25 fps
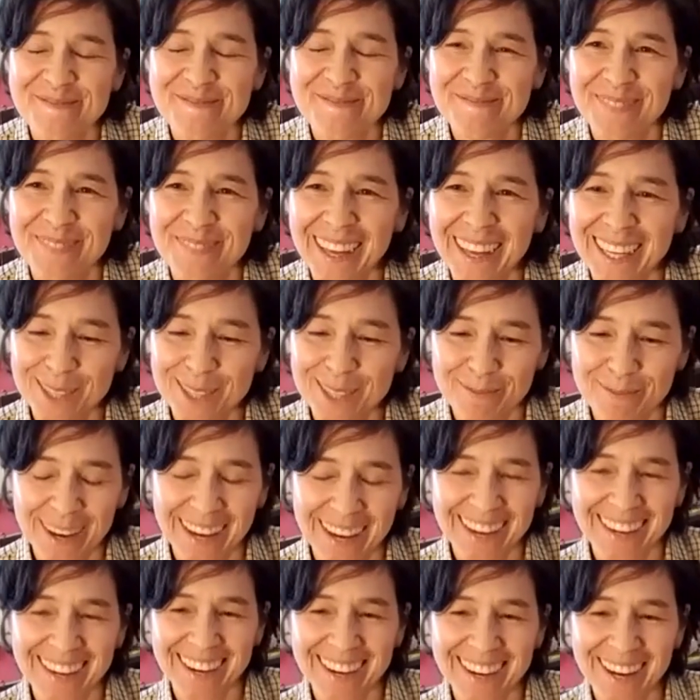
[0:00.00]
that's
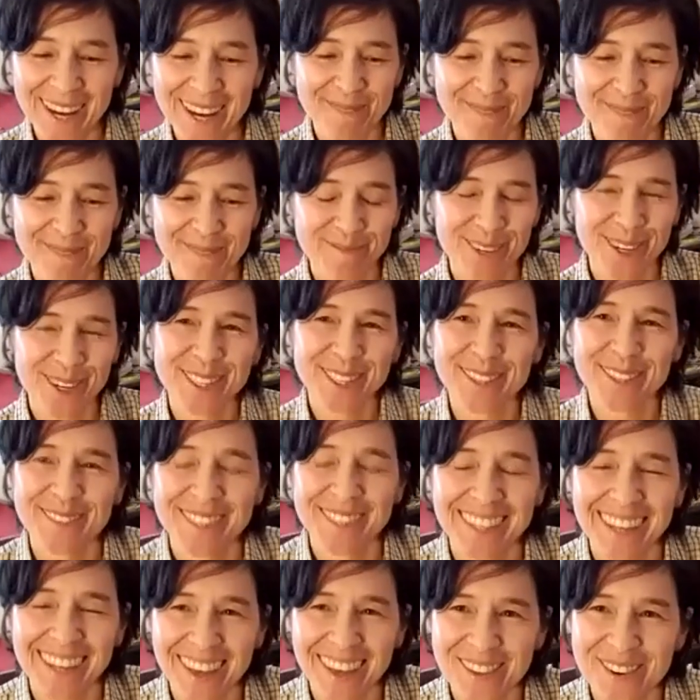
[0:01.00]
my dose of
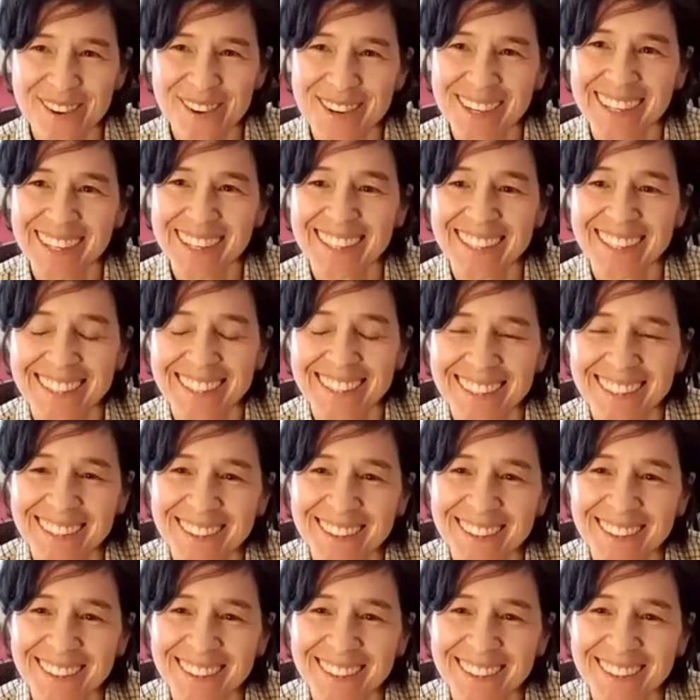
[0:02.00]
togetherness.